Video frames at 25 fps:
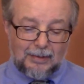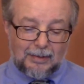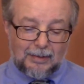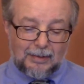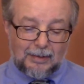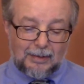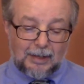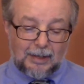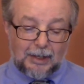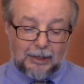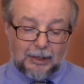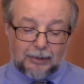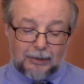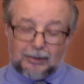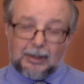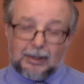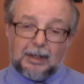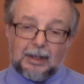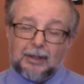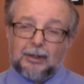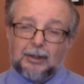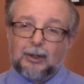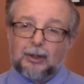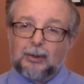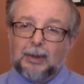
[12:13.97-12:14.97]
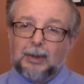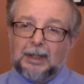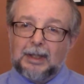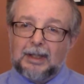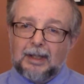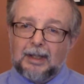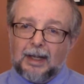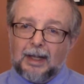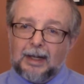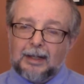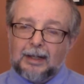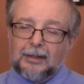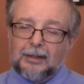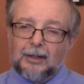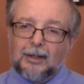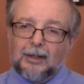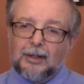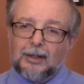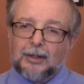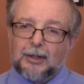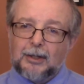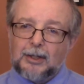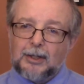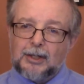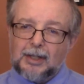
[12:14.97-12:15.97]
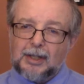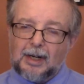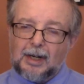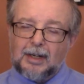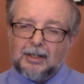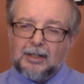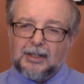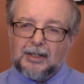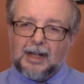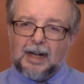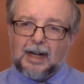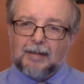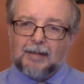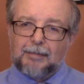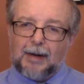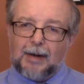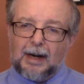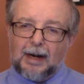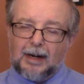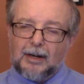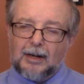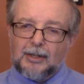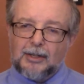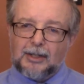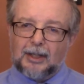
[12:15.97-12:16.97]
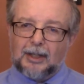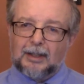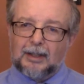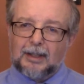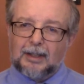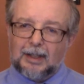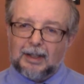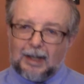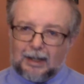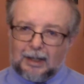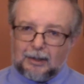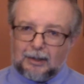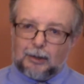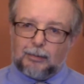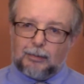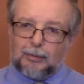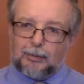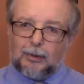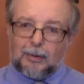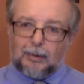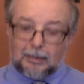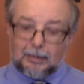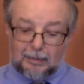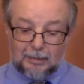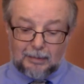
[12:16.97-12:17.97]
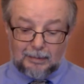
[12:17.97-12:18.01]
You think the Green Lantern and the Star Sapphires are colorful?